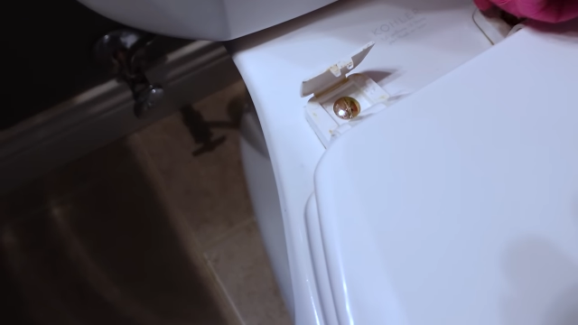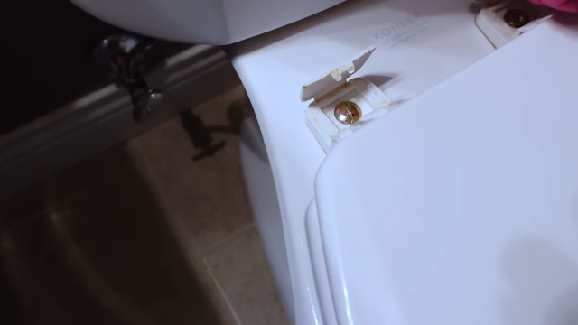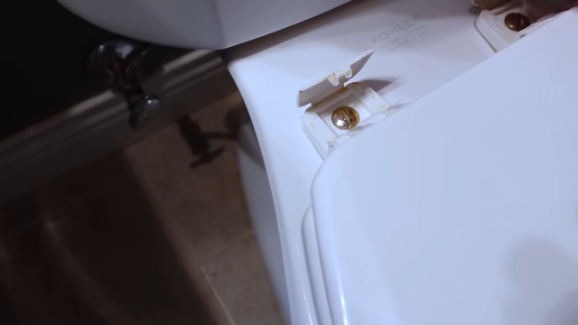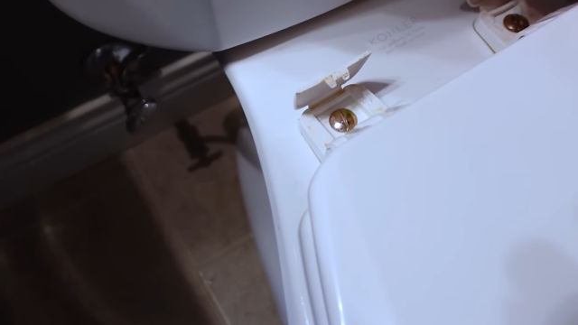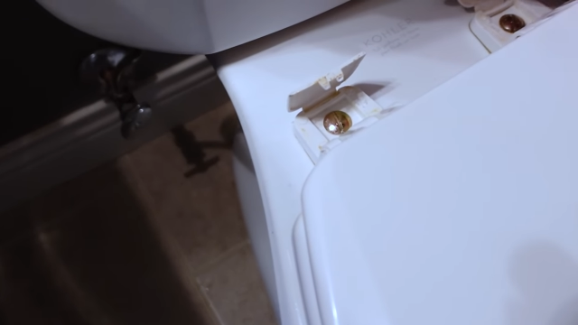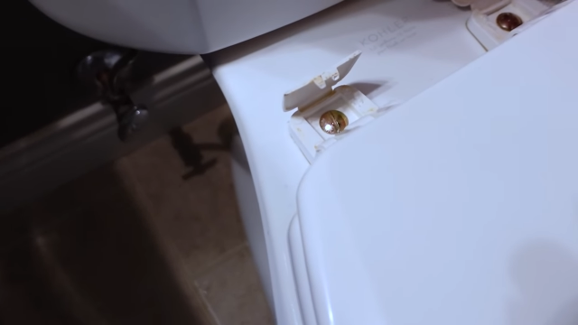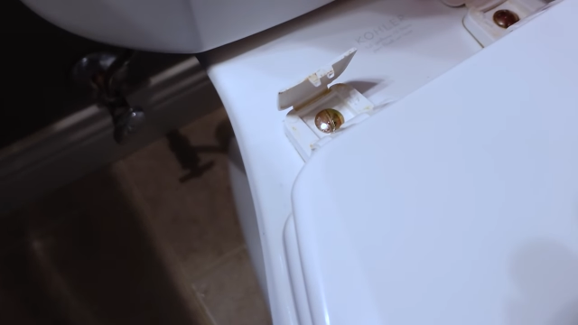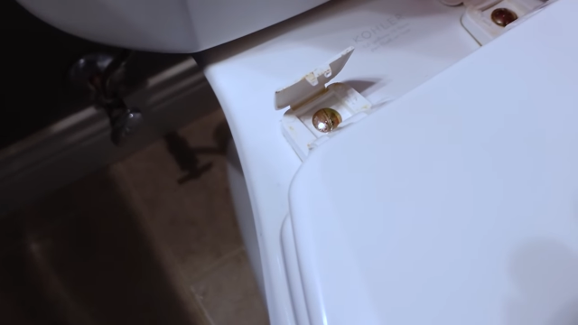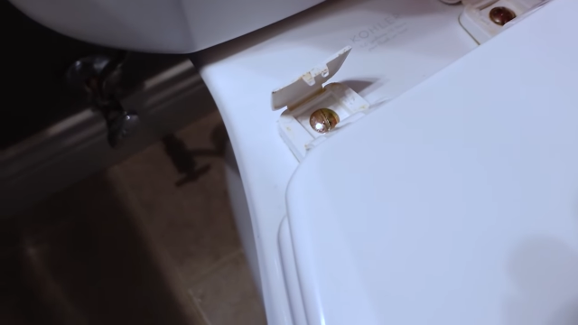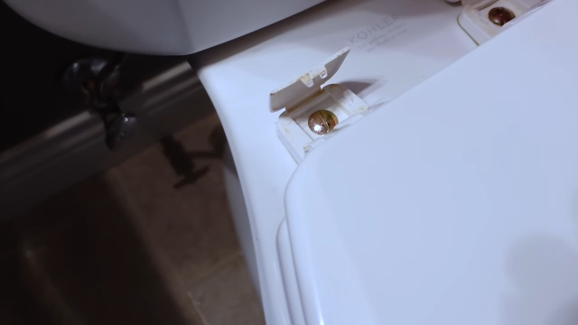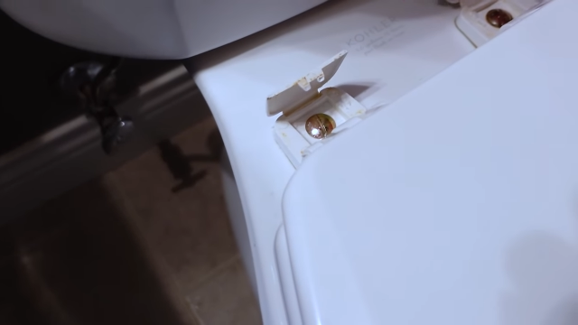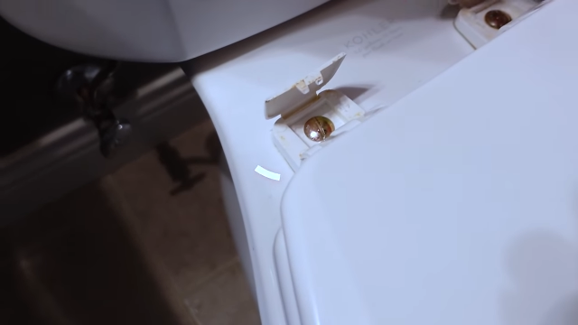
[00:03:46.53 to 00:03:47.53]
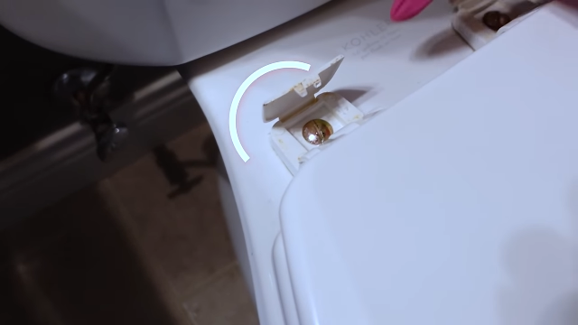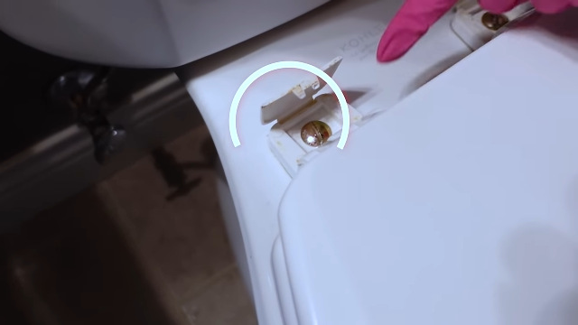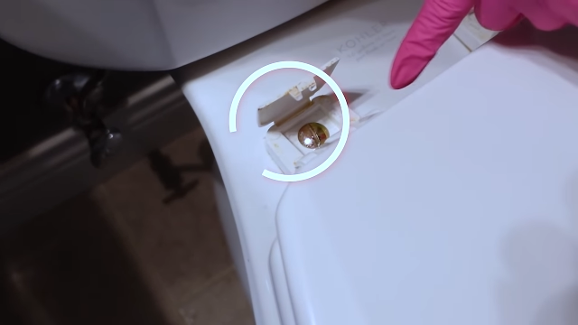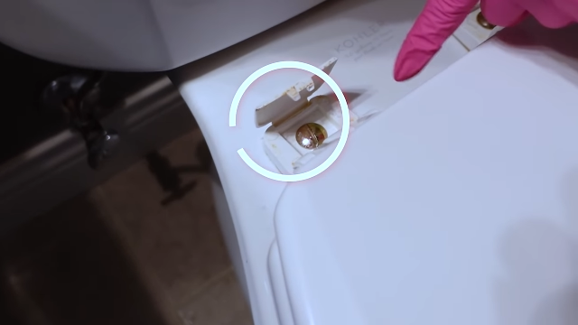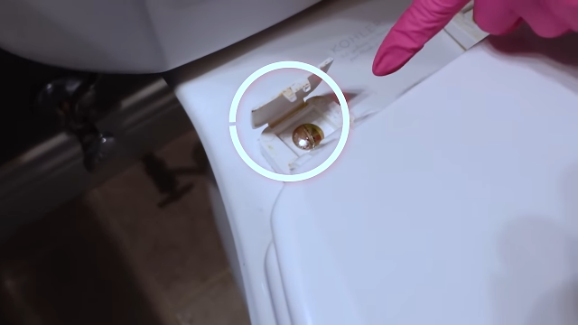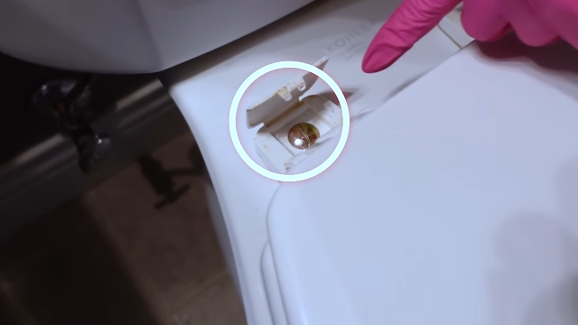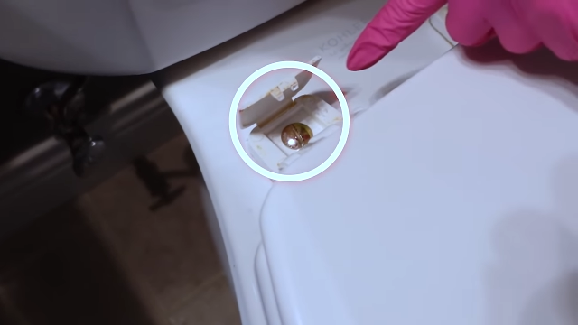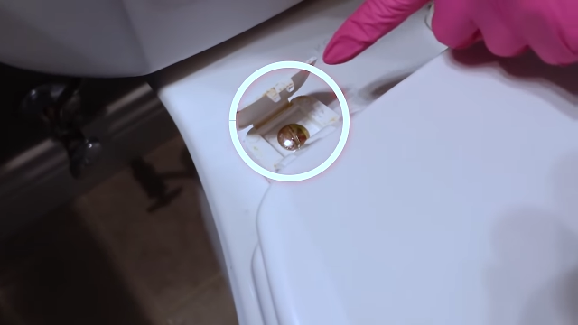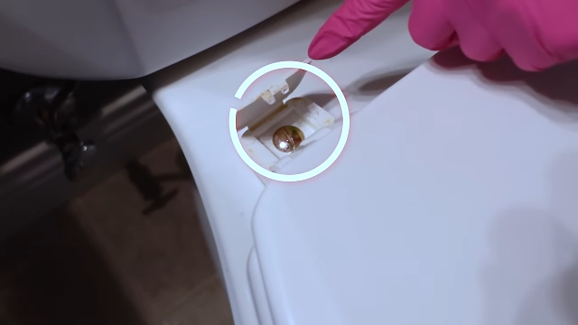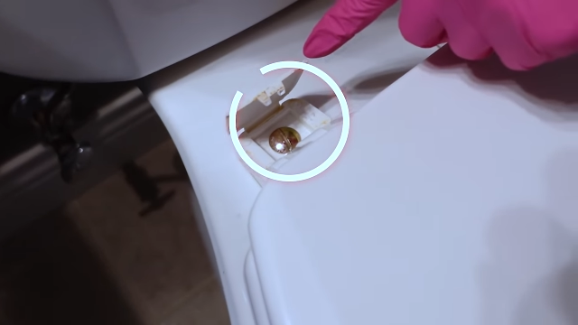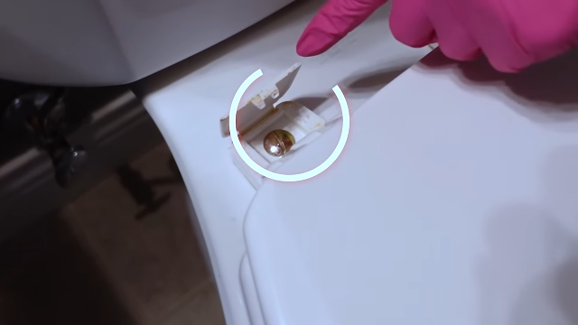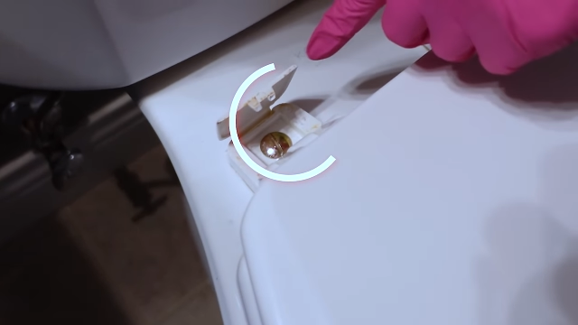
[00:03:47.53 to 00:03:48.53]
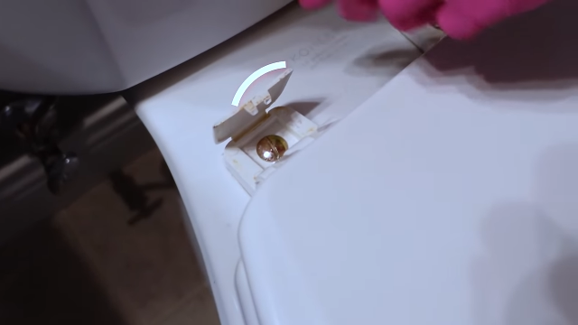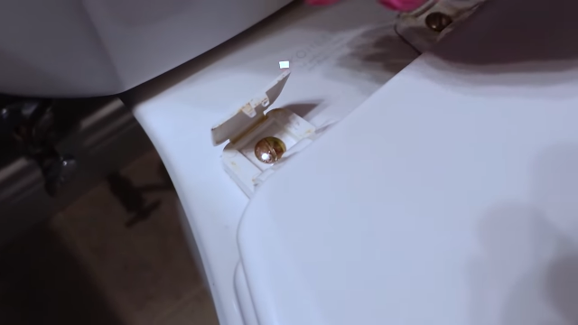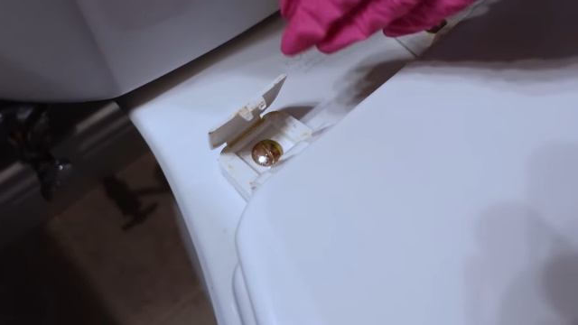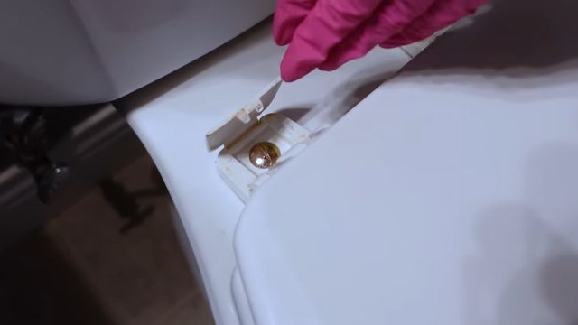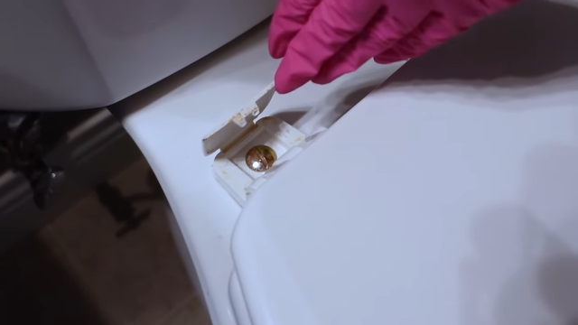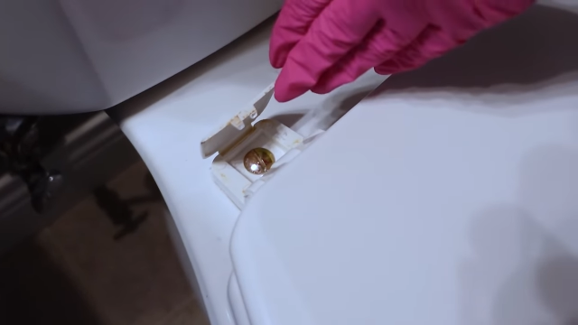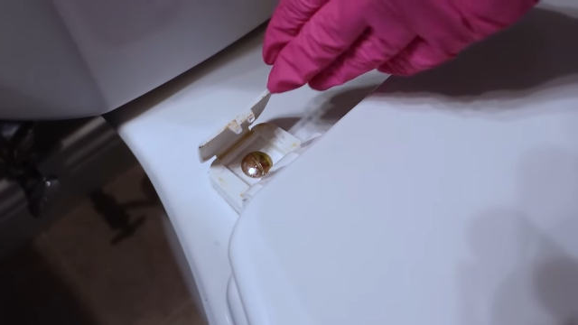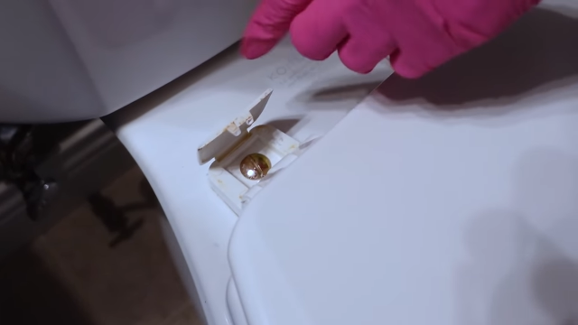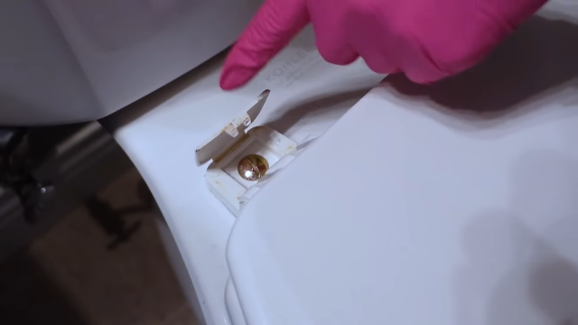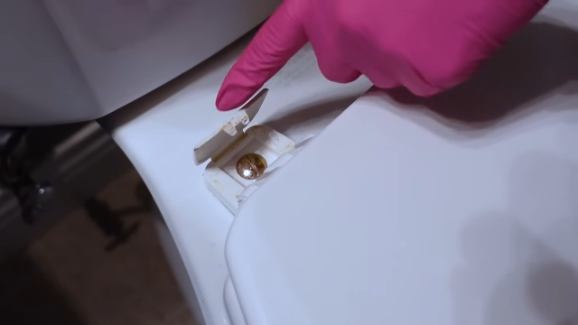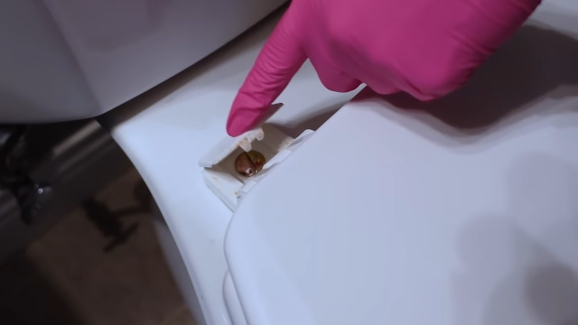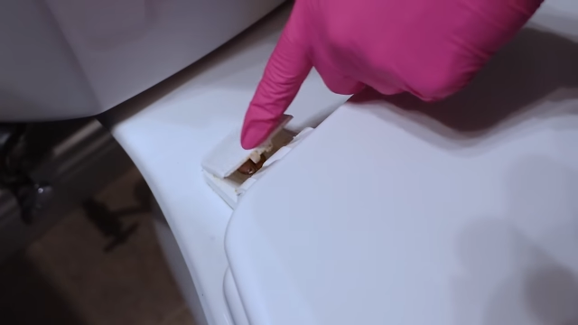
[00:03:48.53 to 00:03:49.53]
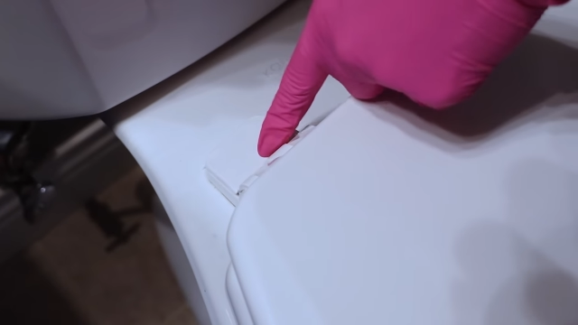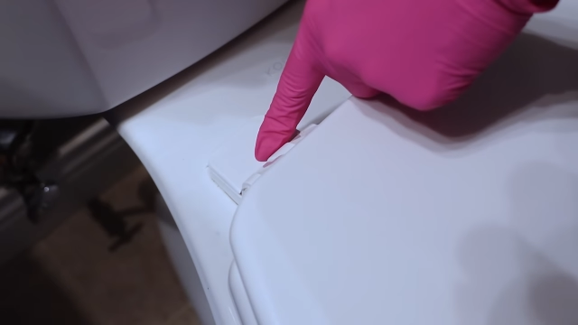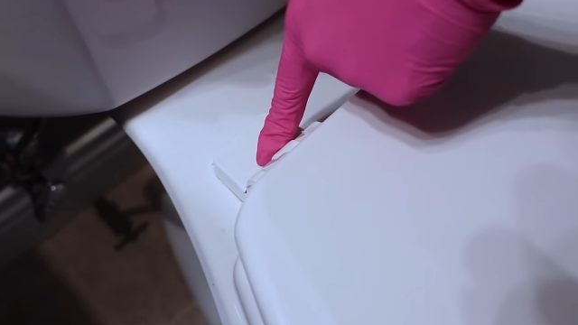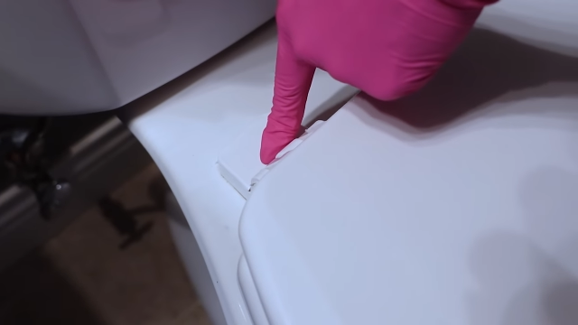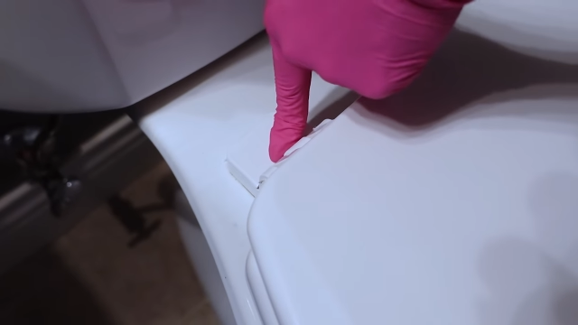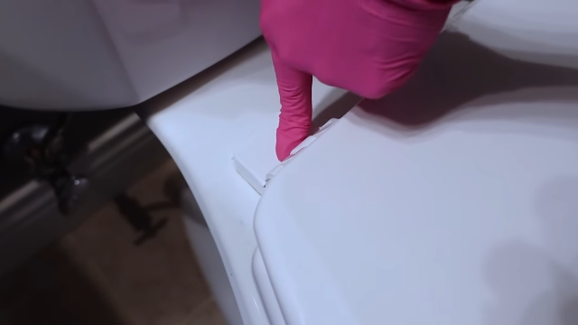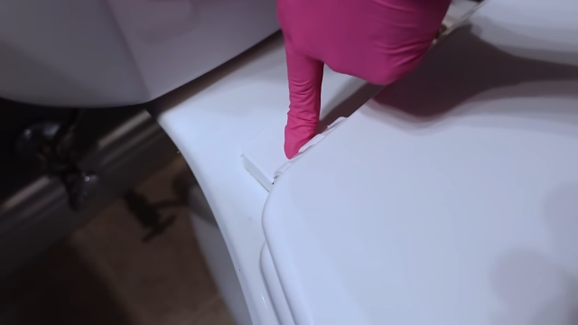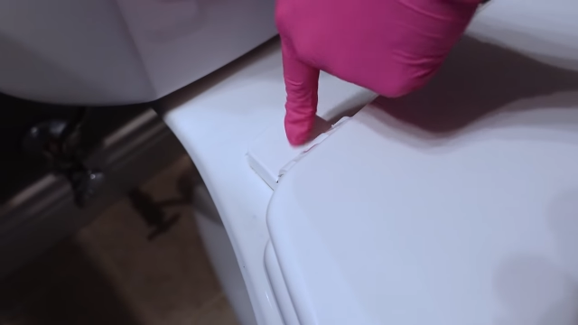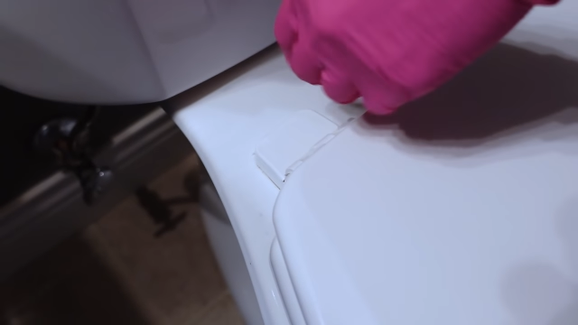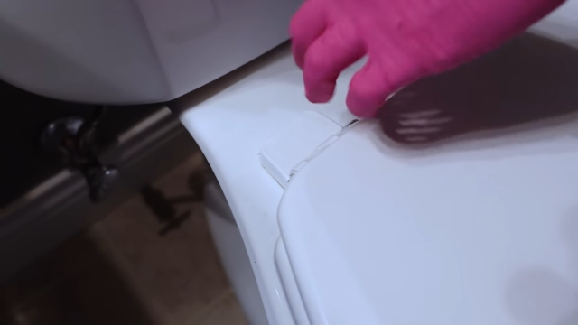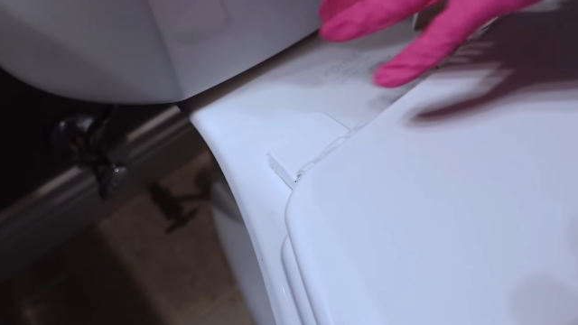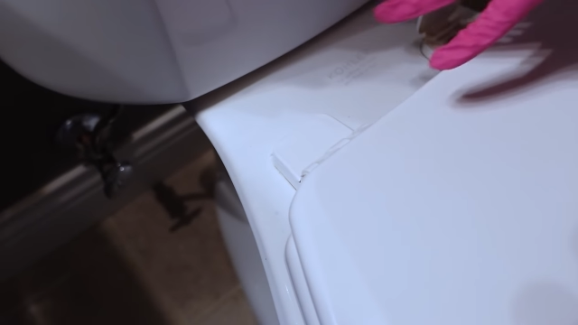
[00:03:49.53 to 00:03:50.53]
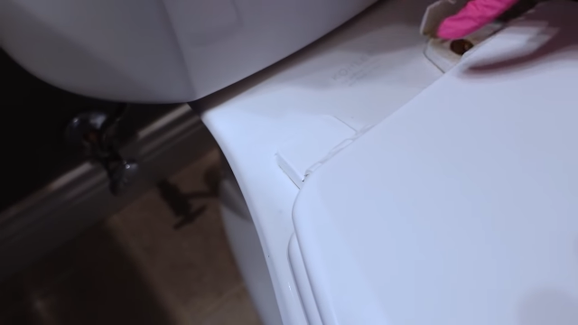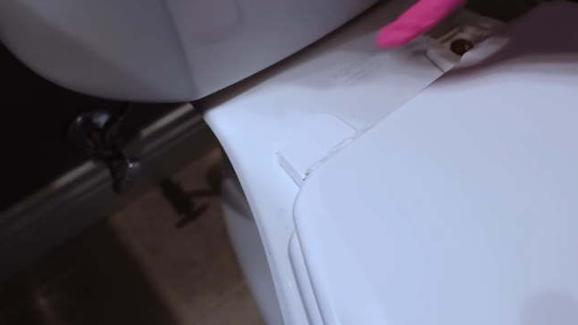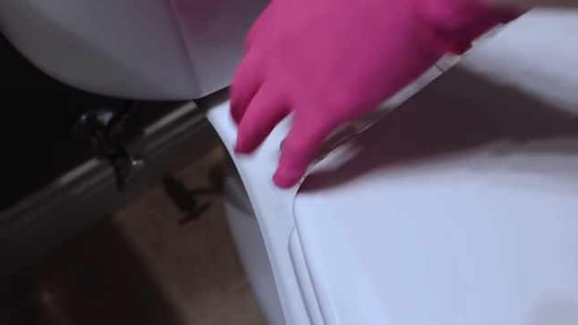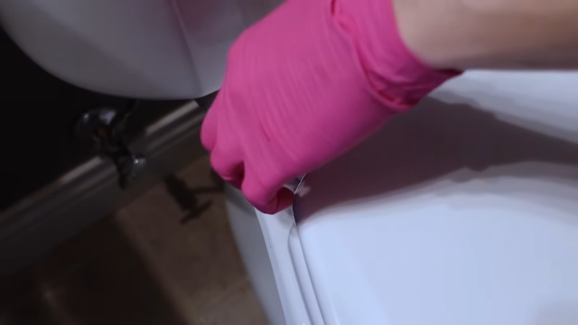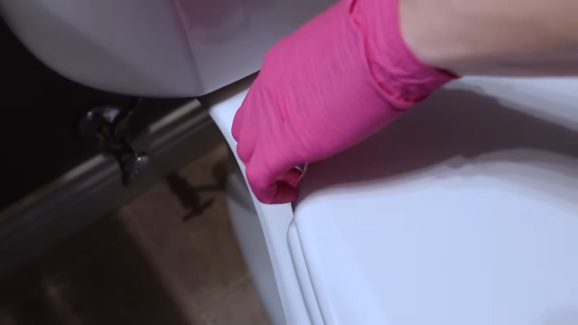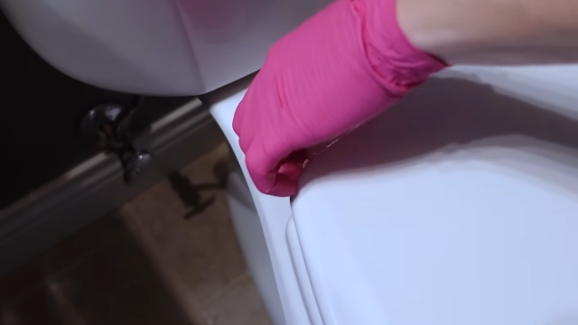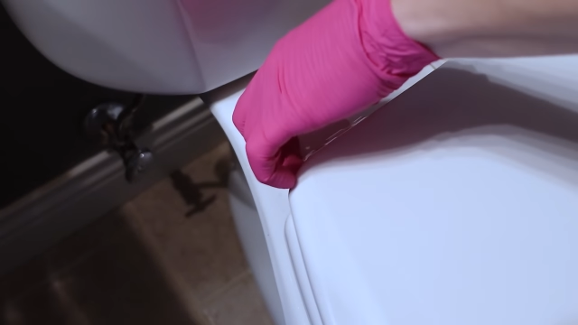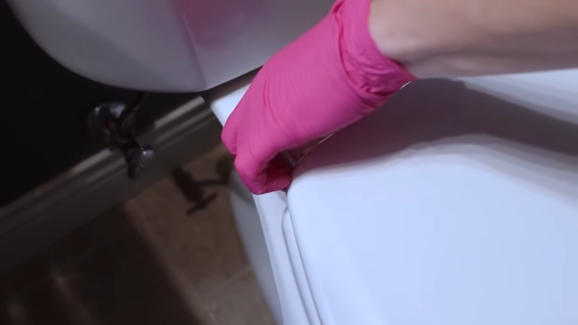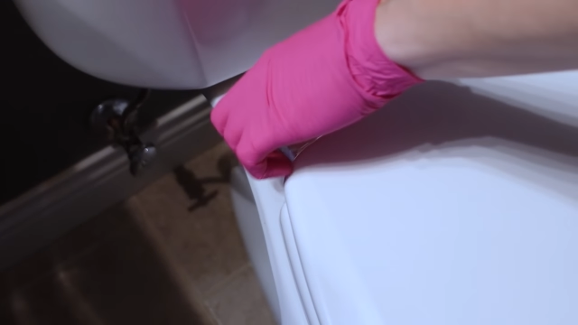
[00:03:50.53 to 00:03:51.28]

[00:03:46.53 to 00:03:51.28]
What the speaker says: No face is visible, so there are no lips to read.